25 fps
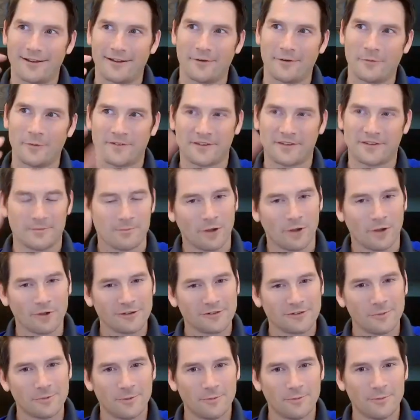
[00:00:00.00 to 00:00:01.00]
was it
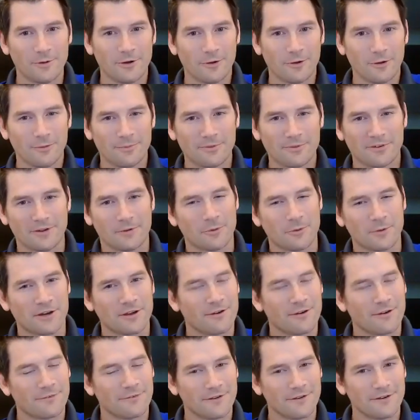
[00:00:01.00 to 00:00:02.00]
multiple bulbs that went
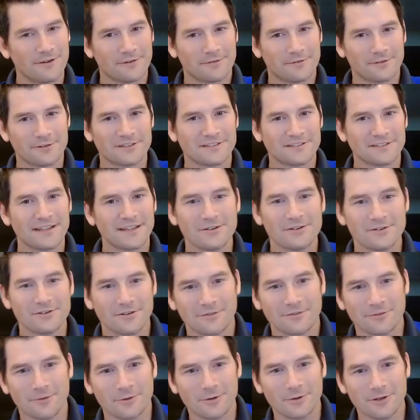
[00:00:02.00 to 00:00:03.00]
off at different stages
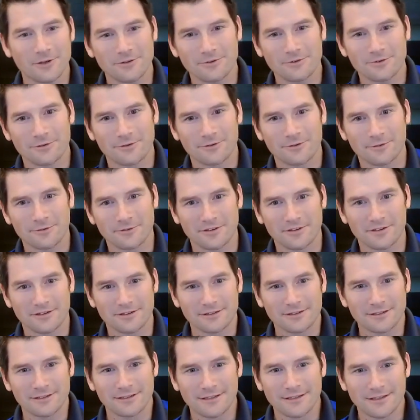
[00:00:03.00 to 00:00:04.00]
for you, or was it
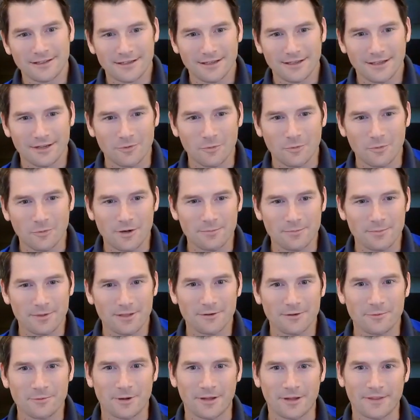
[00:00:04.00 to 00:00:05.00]
kind of one
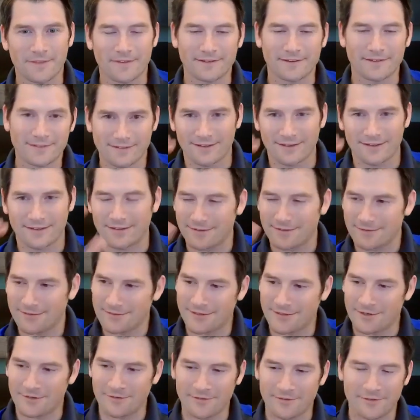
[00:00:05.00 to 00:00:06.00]
big one that said,
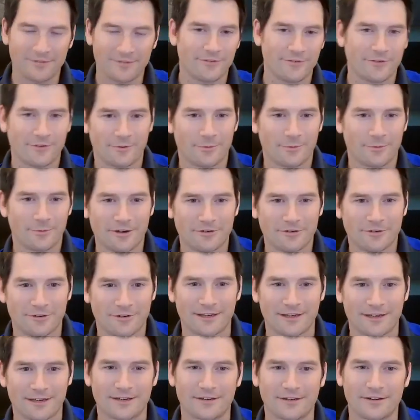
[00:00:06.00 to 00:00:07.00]
this is the direction I
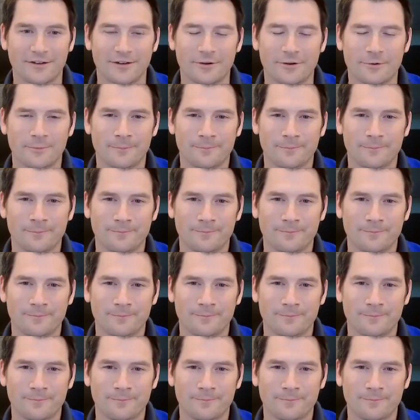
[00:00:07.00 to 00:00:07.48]
need to go?